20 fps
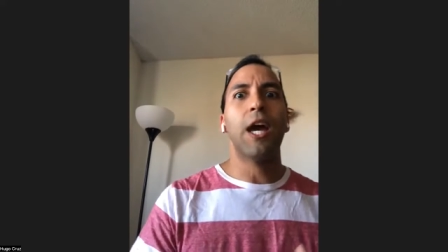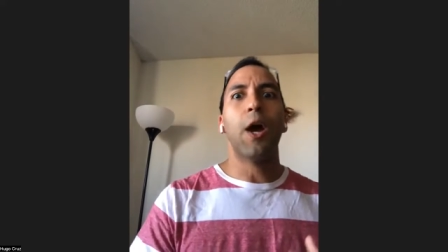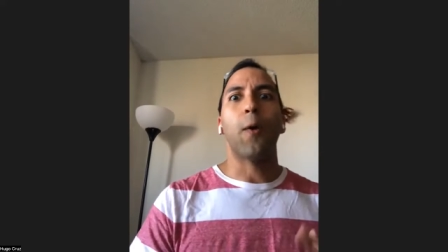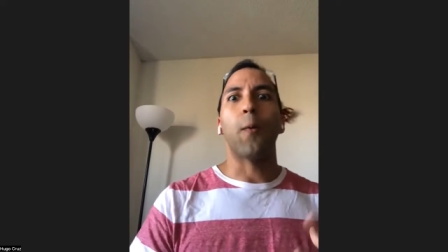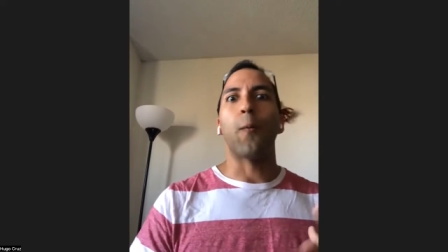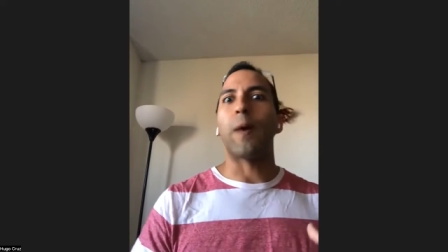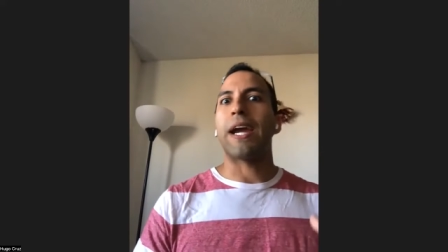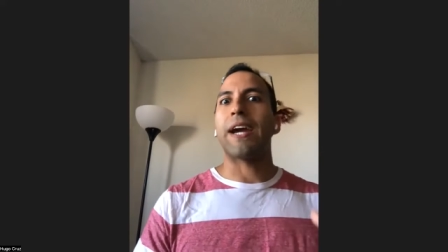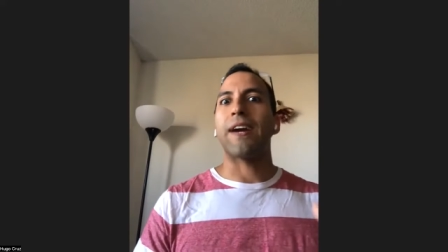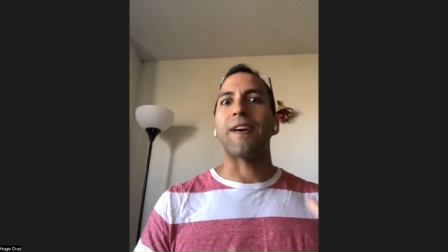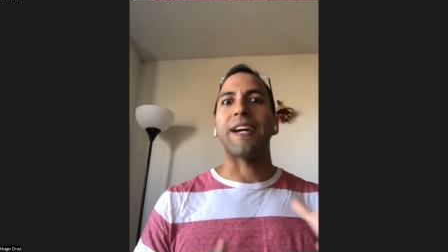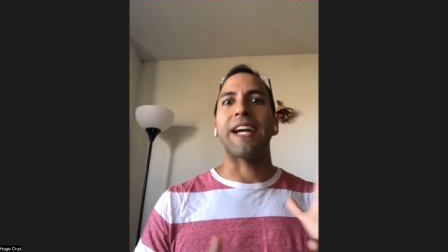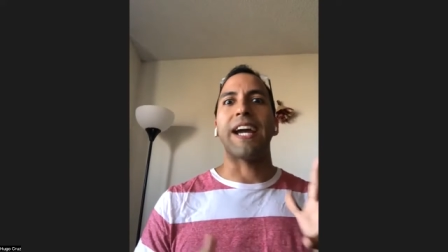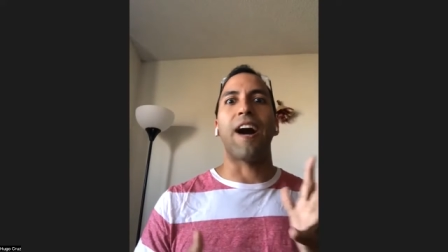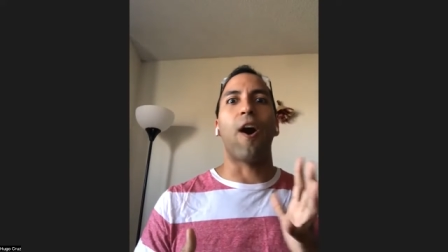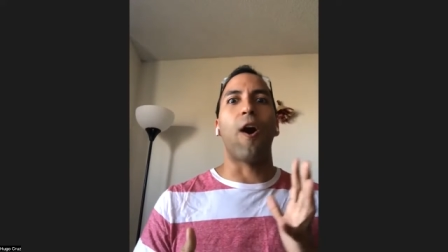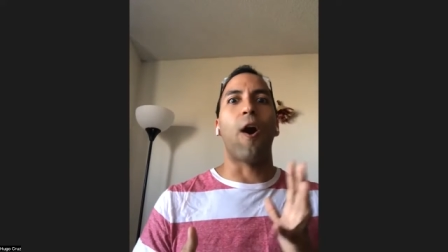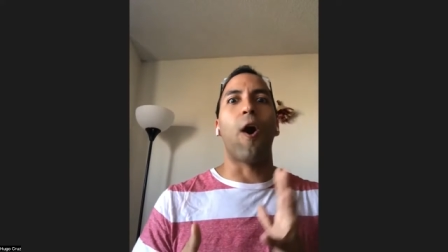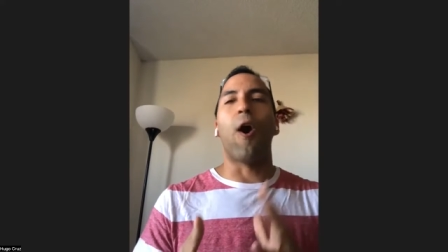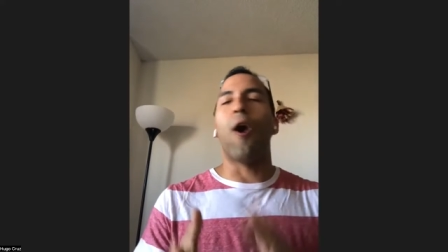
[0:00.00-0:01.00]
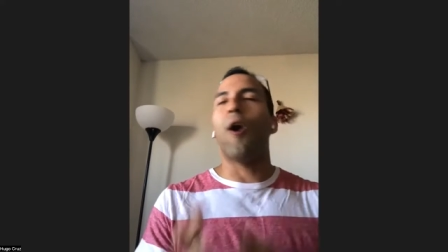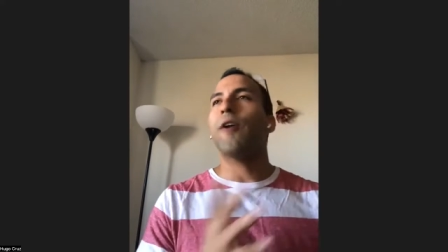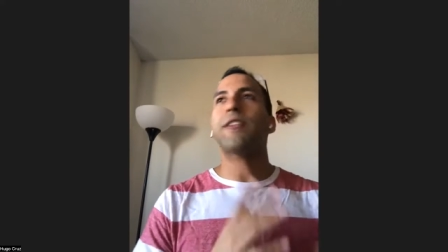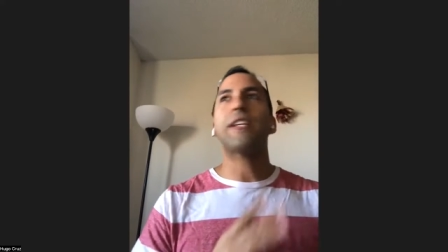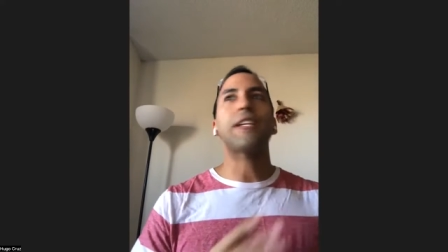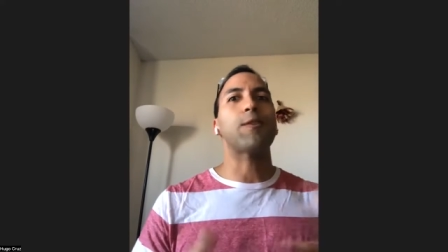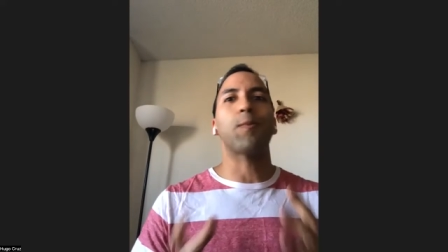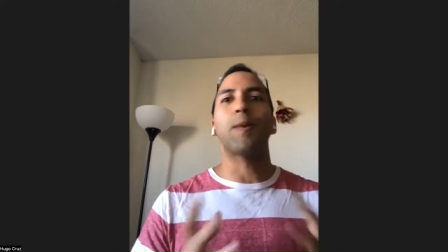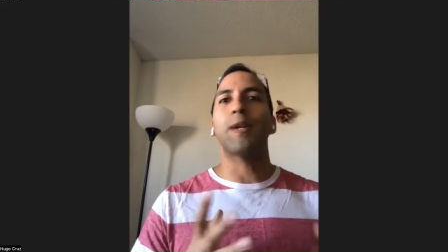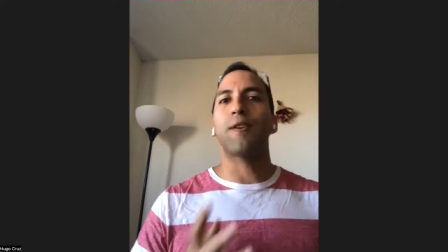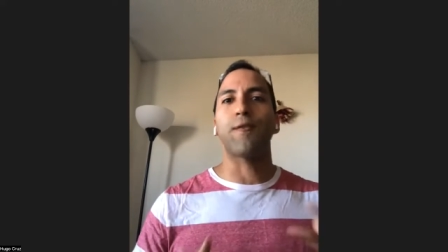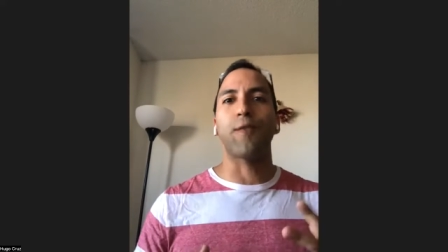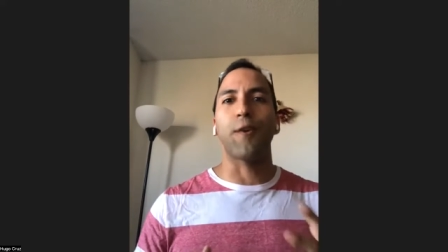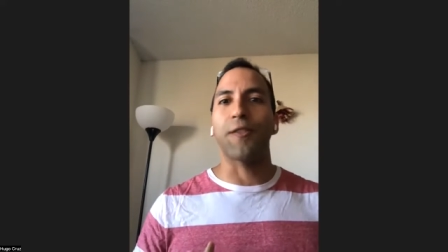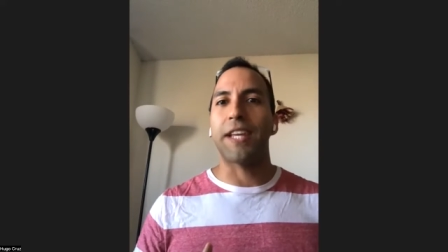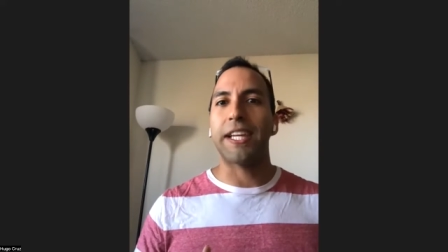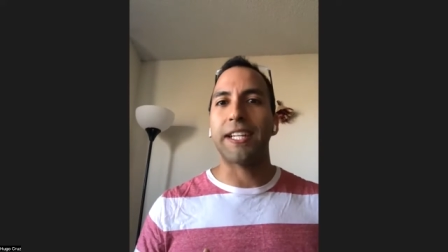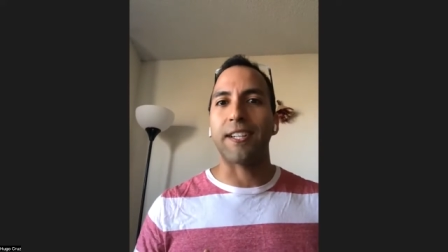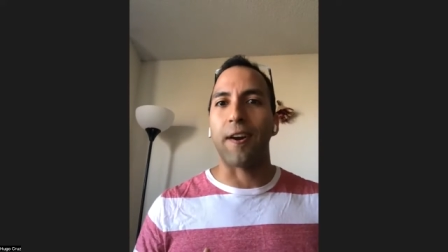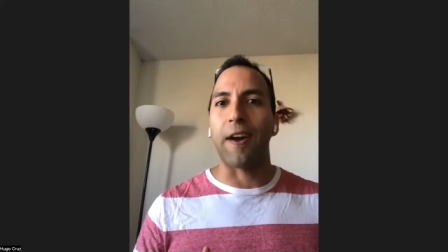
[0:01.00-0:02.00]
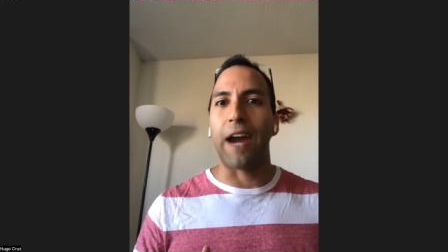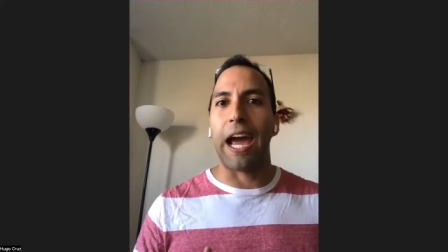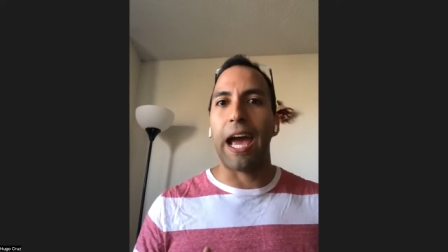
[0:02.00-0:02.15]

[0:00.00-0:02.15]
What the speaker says: where all these wonderful things are